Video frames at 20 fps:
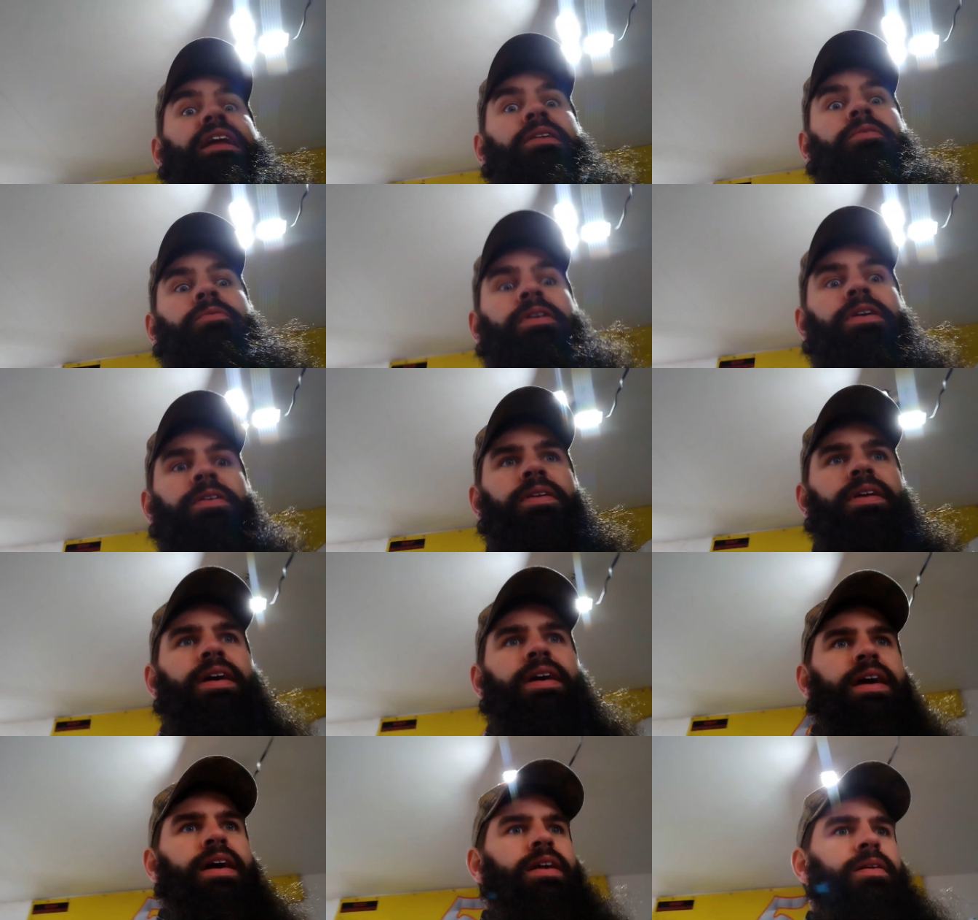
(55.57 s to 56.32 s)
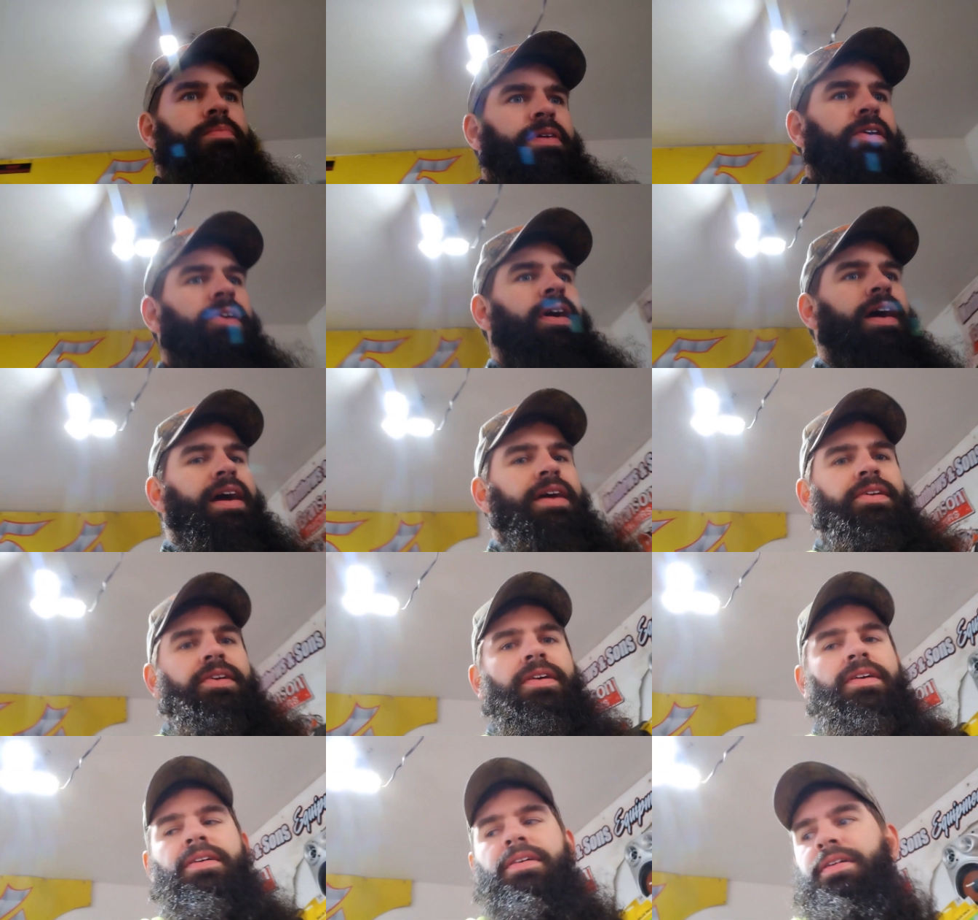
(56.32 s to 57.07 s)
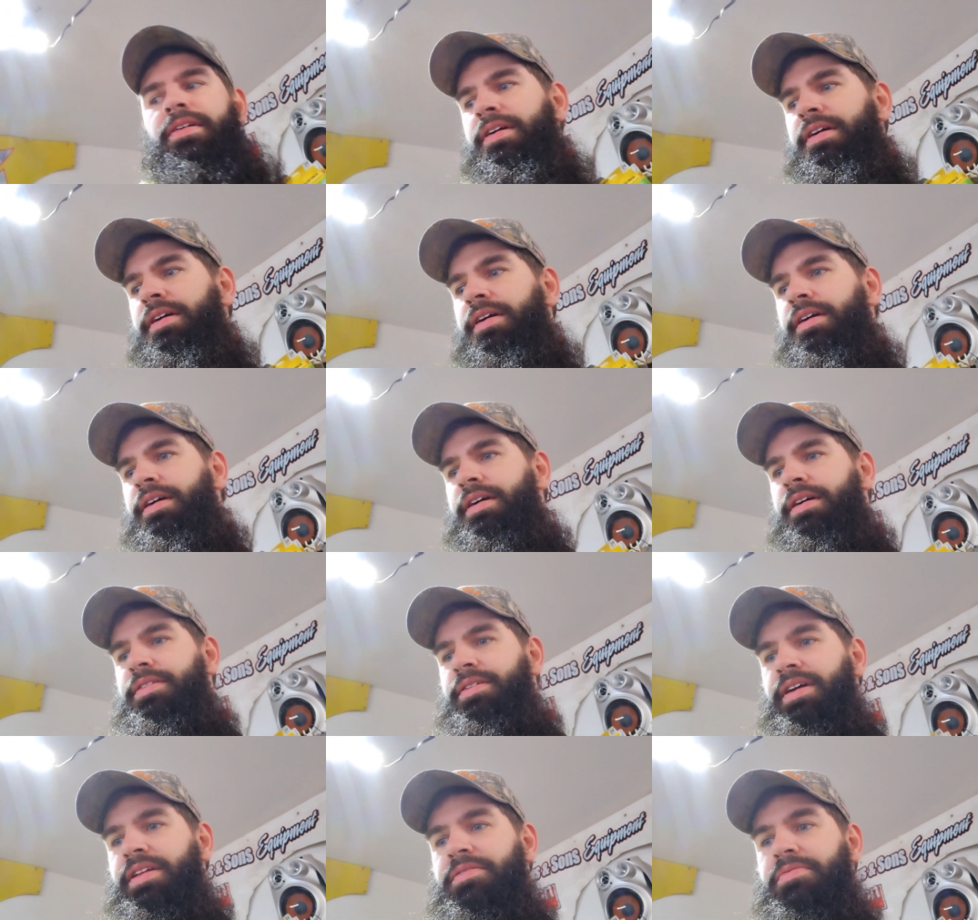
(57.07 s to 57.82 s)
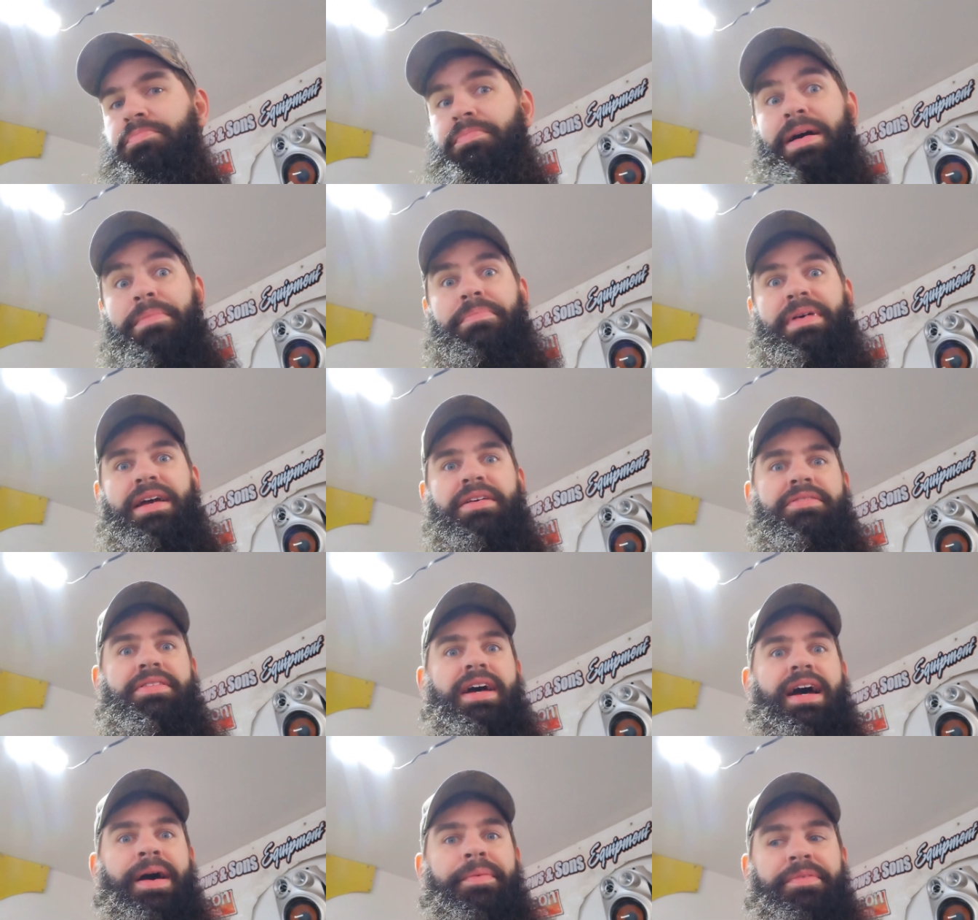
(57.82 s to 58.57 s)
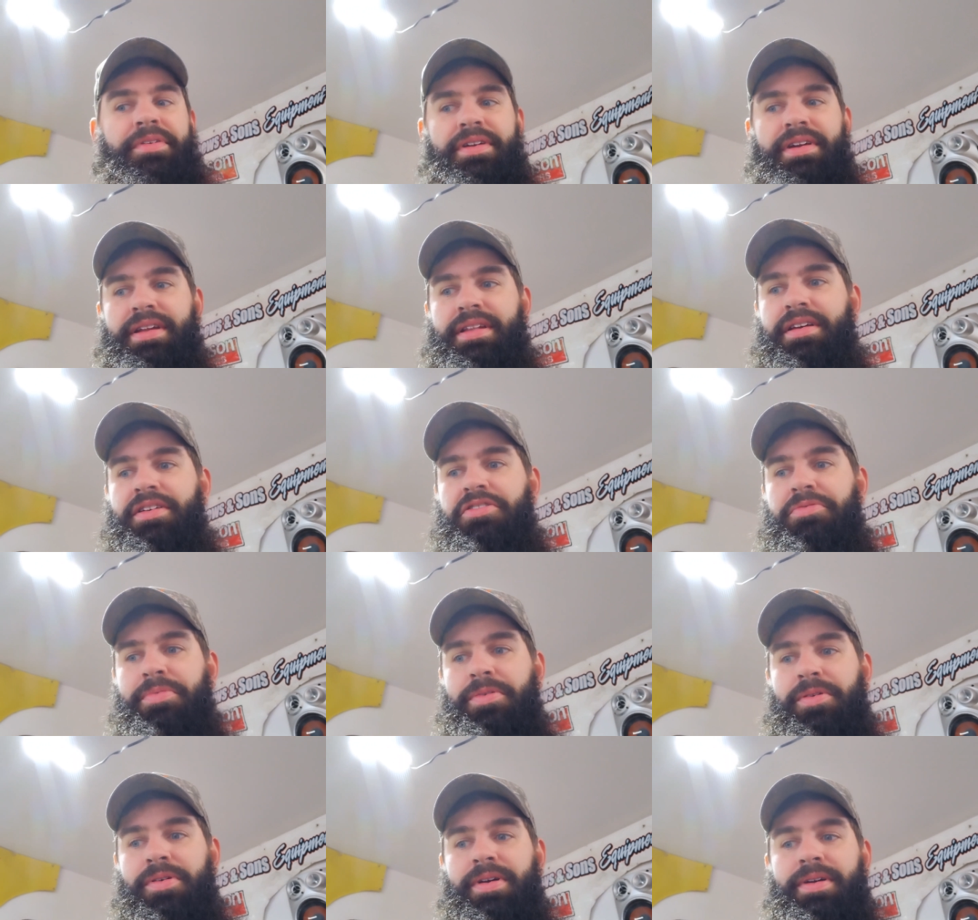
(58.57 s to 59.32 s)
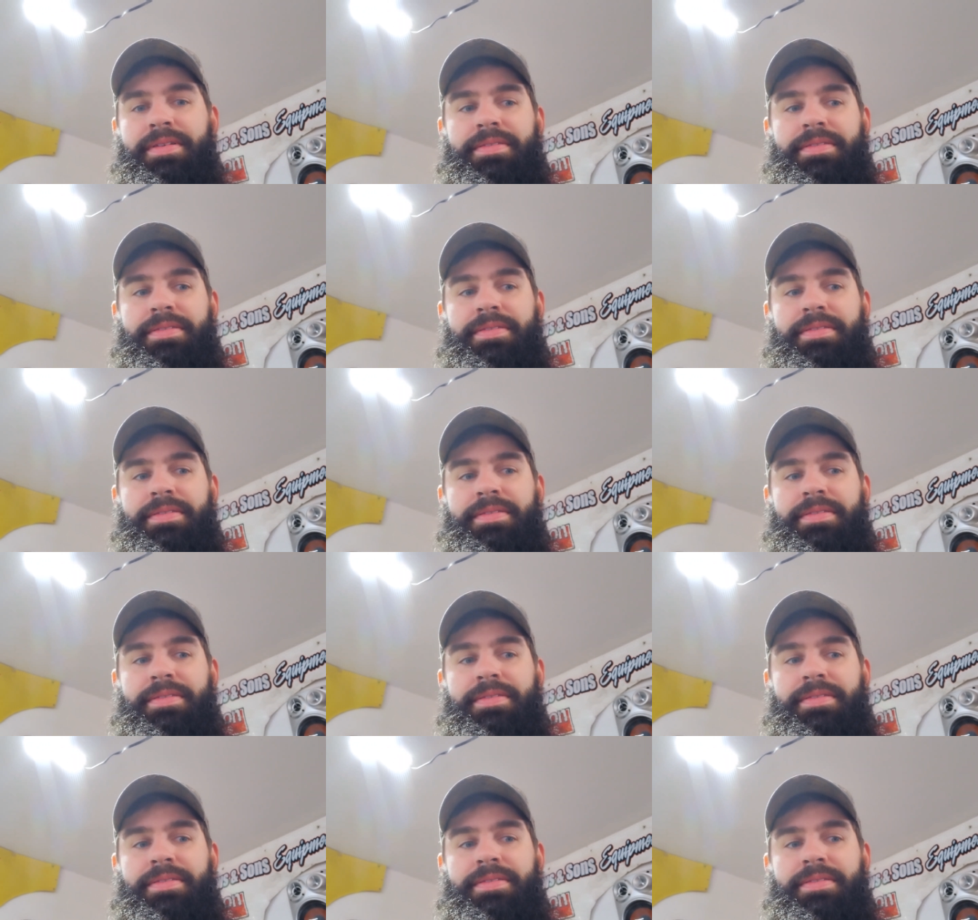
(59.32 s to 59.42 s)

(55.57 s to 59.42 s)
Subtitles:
wheel that I got on my grinder. Because it's my best option at this point.